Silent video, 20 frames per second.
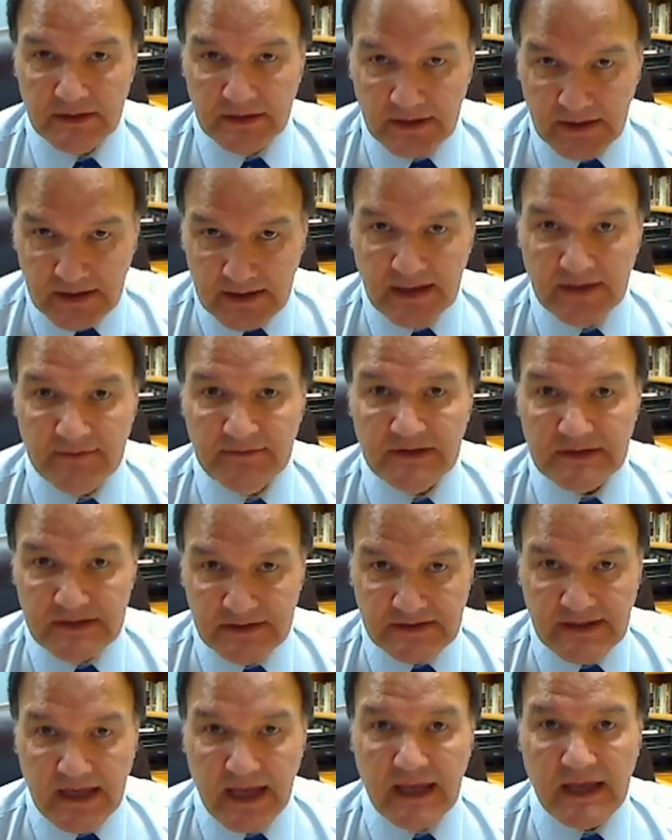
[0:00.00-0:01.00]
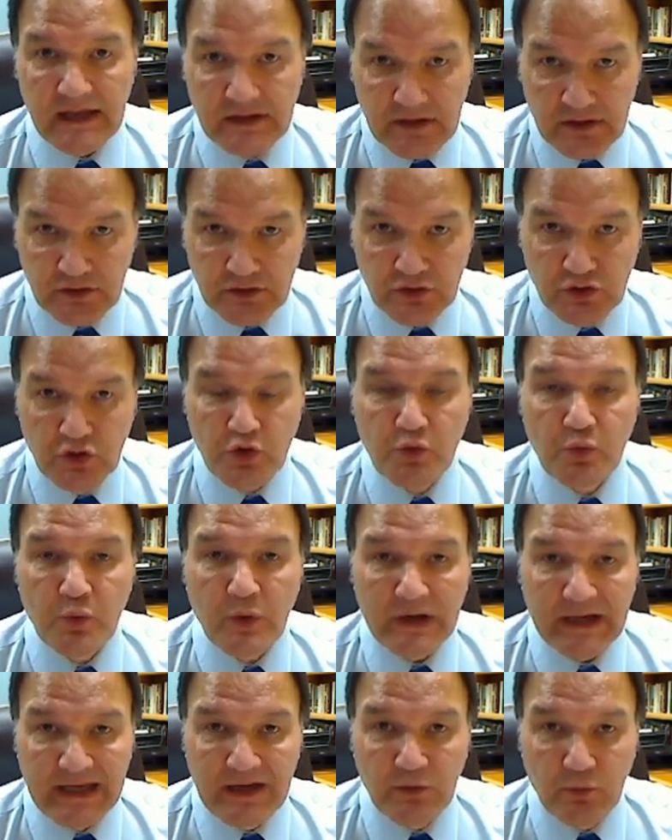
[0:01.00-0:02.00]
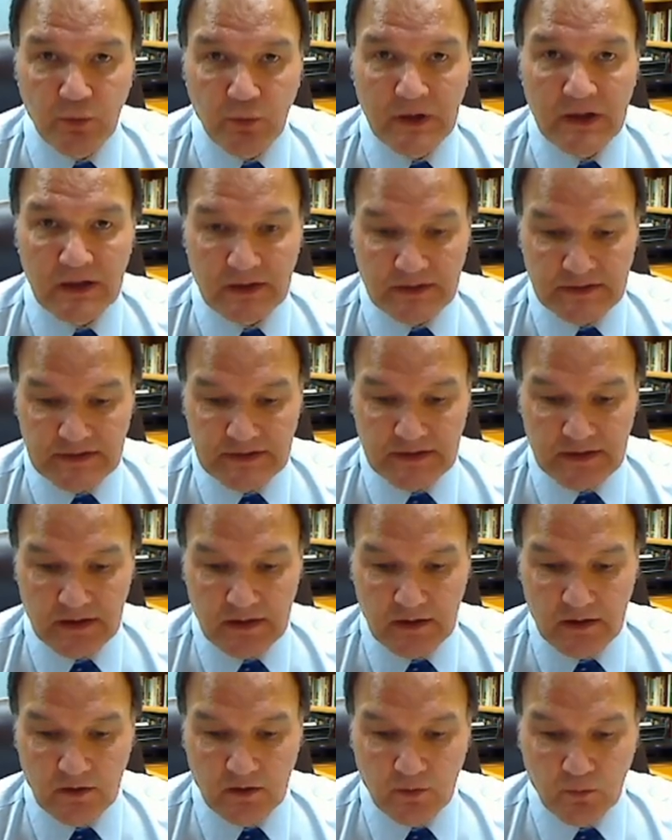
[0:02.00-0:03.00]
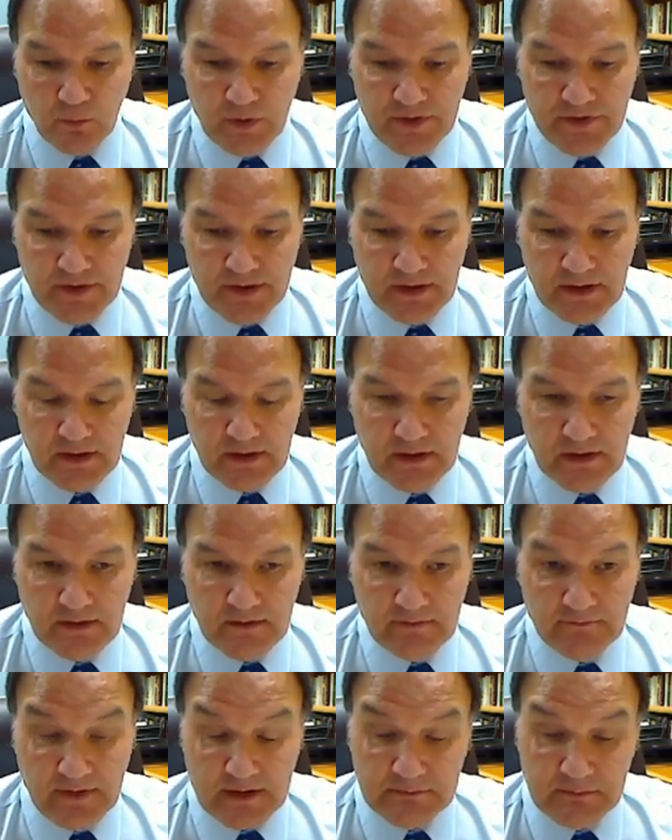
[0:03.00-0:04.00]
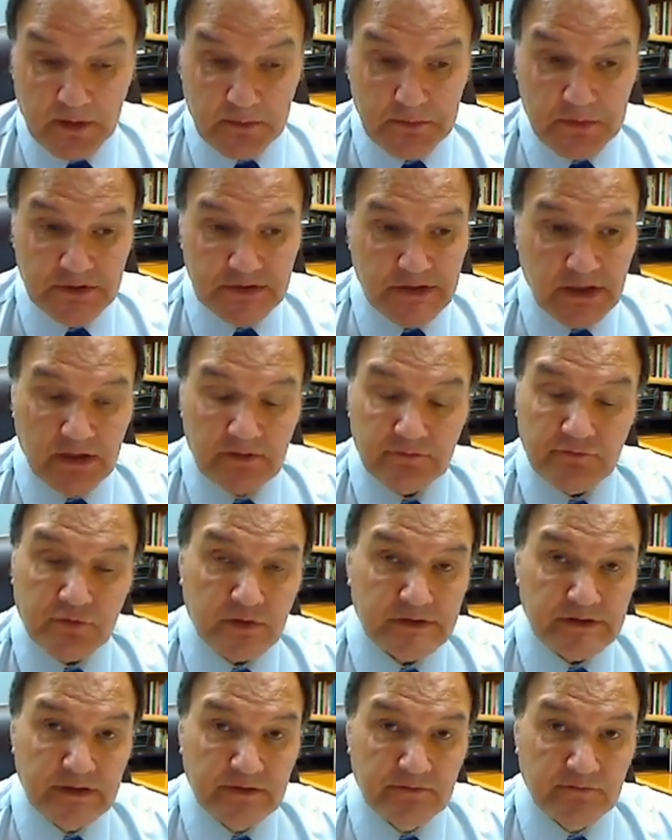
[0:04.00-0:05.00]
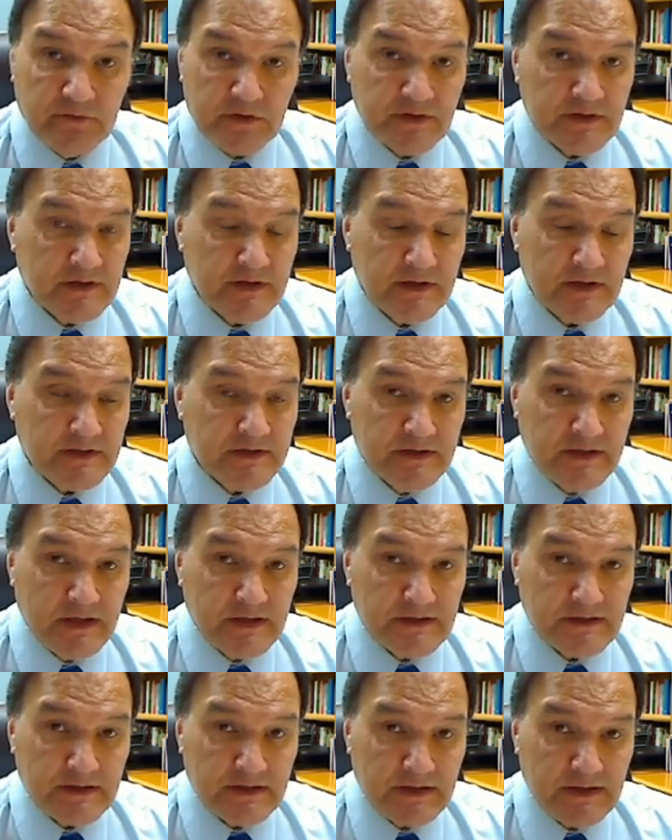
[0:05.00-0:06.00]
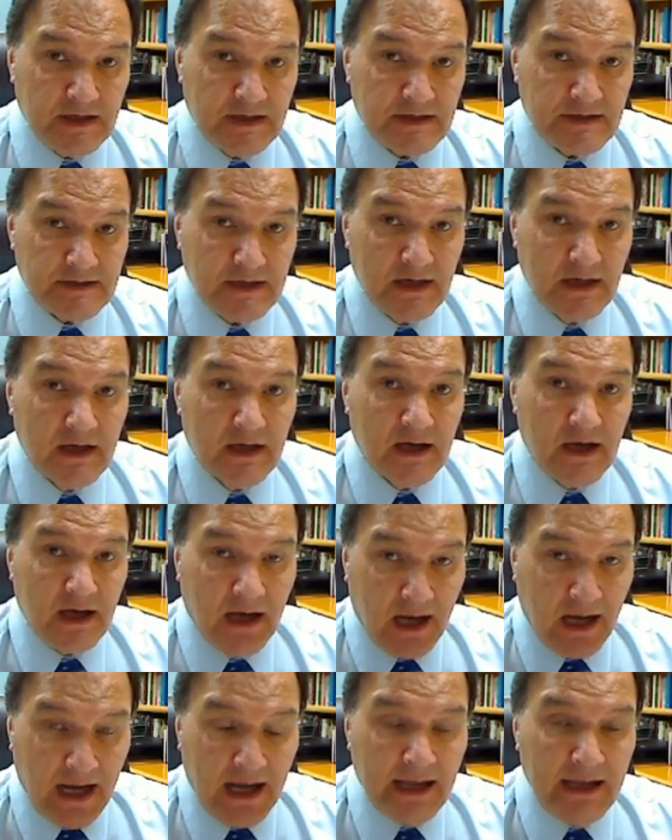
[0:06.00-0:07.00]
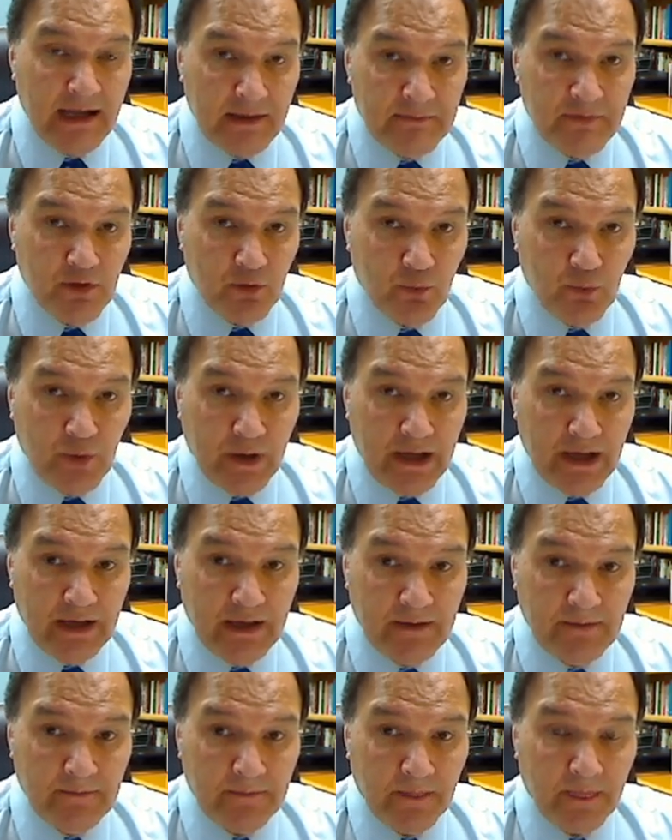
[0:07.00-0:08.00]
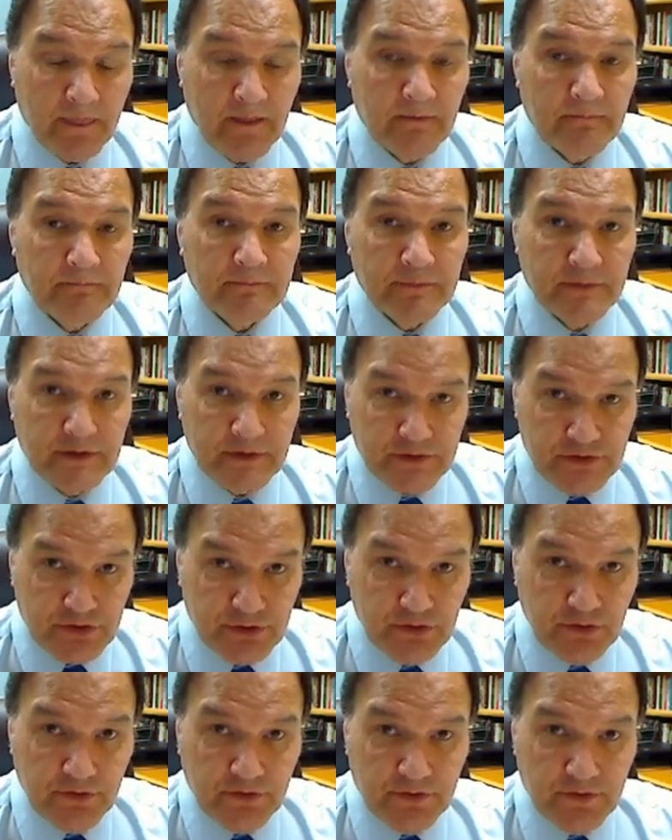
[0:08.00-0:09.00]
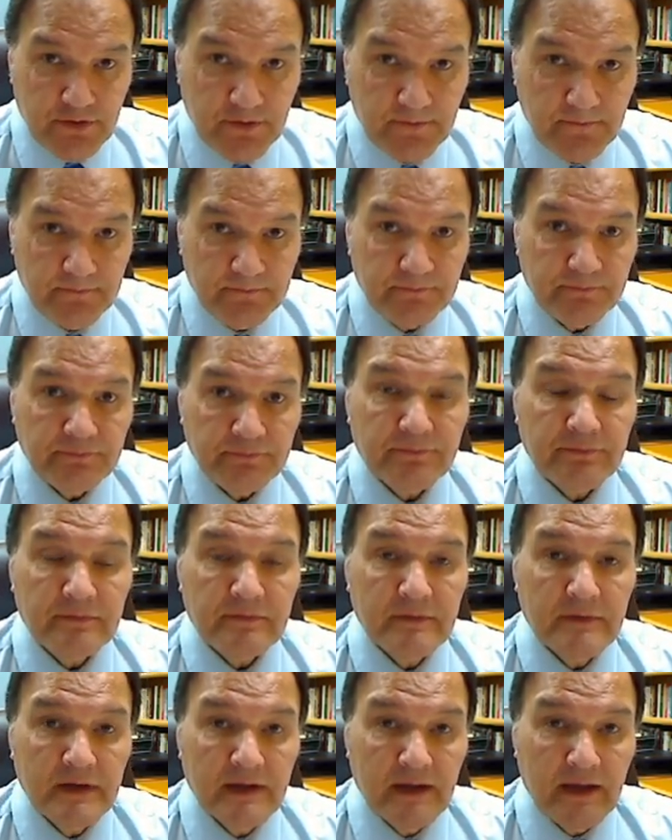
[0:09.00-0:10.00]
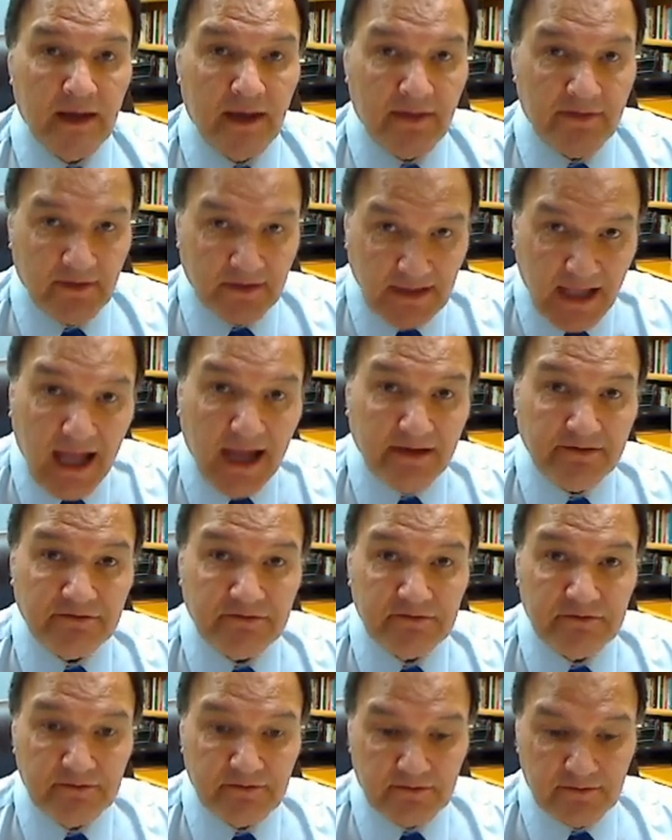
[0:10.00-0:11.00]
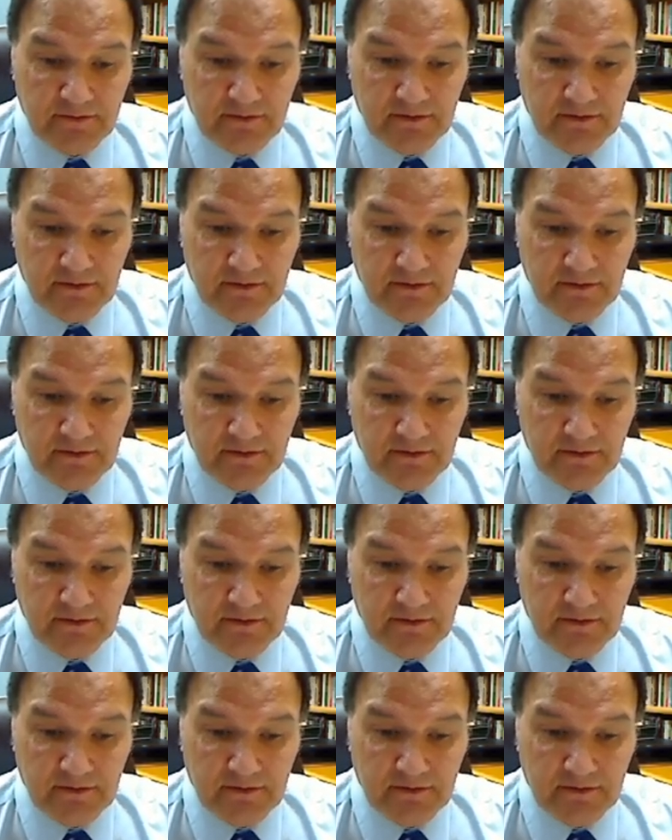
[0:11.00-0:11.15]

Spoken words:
to give it, to take it, to do what he wills with it. In fact, remember John 14 verse 6, Jesus says, I am the way, the truth, and the life.